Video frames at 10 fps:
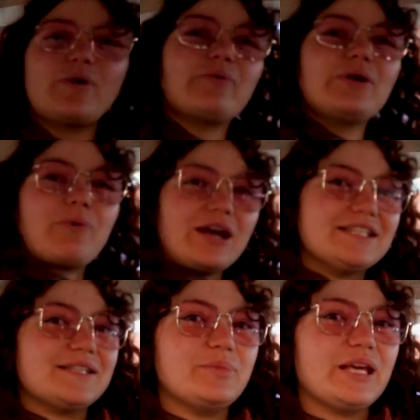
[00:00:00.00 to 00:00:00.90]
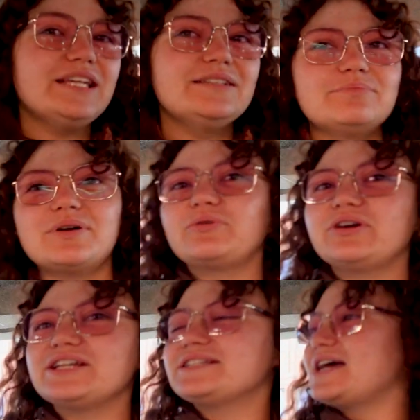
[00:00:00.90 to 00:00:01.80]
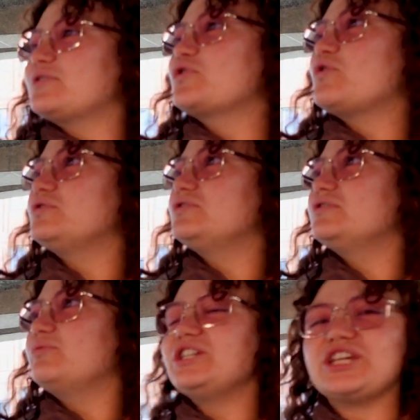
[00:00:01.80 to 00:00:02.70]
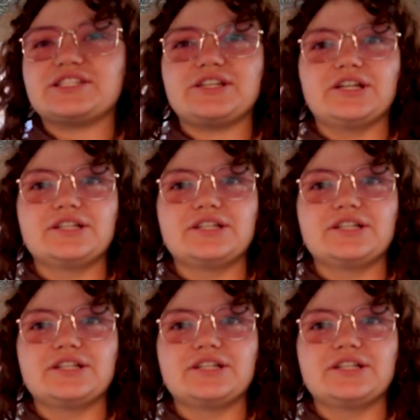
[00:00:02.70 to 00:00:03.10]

where we wanted to be, but we're in a town called Winchester.